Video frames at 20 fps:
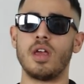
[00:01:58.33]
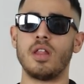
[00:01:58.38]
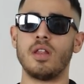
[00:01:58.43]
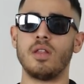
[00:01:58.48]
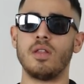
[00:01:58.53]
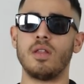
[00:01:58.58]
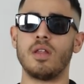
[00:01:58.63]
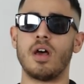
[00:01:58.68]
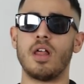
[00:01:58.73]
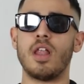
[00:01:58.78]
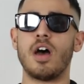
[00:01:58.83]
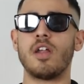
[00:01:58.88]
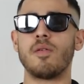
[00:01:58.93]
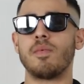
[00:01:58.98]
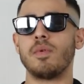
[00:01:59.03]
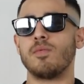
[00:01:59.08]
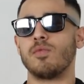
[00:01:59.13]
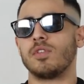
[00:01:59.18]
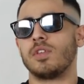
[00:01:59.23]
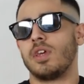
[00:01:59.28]
And a lot
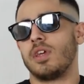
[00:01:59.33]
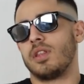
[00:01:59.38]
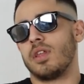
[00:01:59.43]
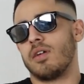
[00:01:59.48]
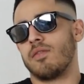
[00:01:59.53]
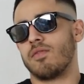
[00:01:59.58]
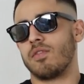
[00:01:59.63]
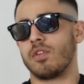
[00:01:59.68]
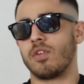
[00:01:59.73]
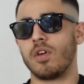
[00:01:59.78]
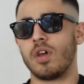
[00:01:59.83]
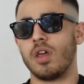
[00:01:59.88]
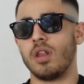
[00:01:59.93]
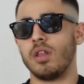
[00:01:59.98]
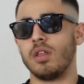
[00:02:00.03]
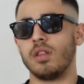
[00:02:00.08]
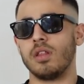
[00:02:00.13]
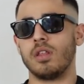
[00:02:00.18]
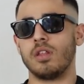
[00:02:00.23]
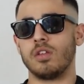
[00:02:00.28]
of people take that for
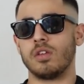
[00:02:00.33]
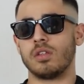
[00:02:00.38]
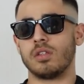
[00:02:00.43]
granted. And